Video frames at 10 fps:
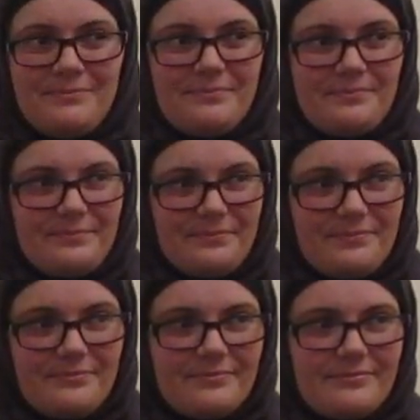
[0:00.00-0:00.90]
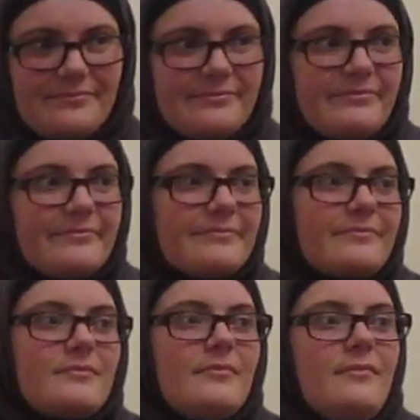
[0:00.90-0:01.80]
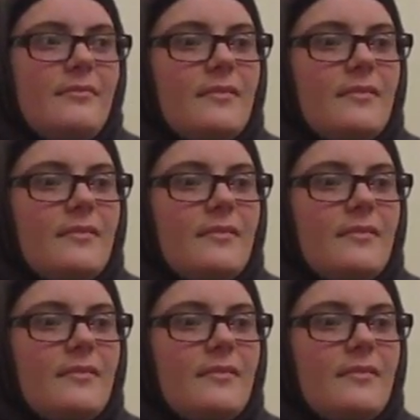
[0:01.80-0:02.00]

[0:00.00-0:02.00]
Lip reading: Nothing is said.